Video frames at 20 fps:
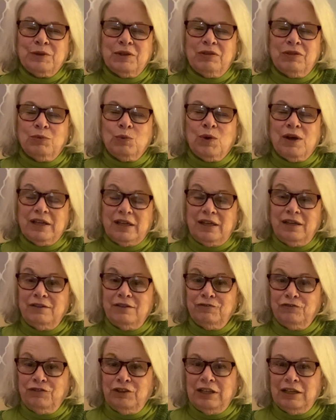Joaquin
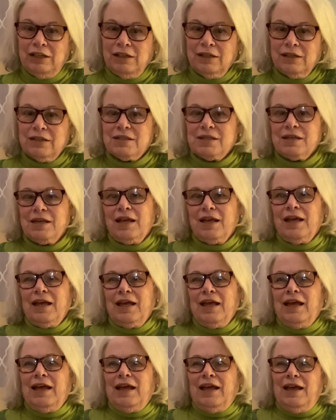Phoenix,
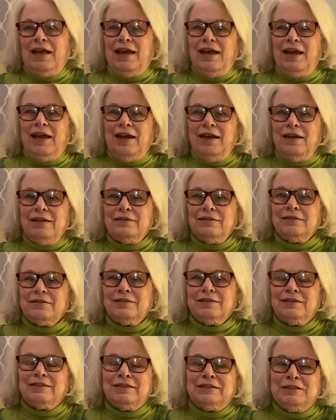and
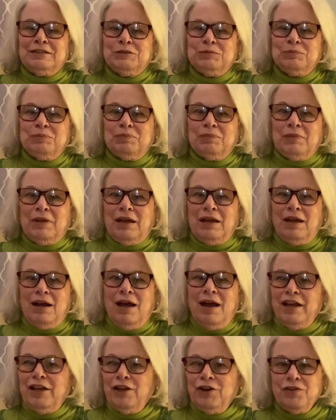I
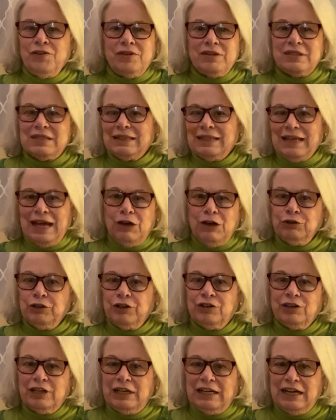hear this loud
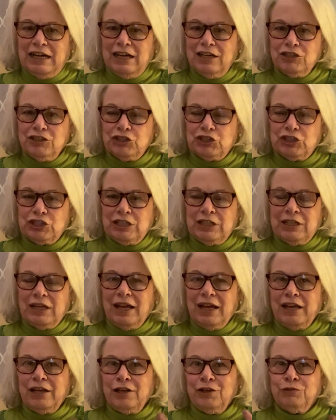crash, and I
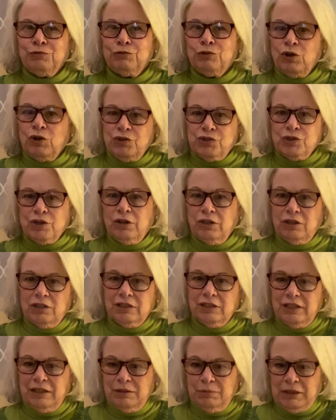hear Ross
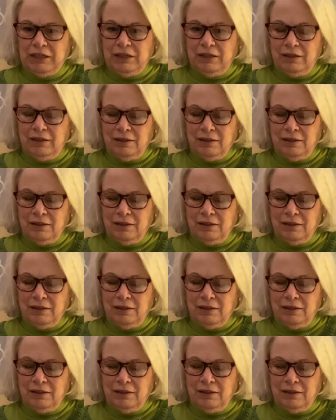calling me,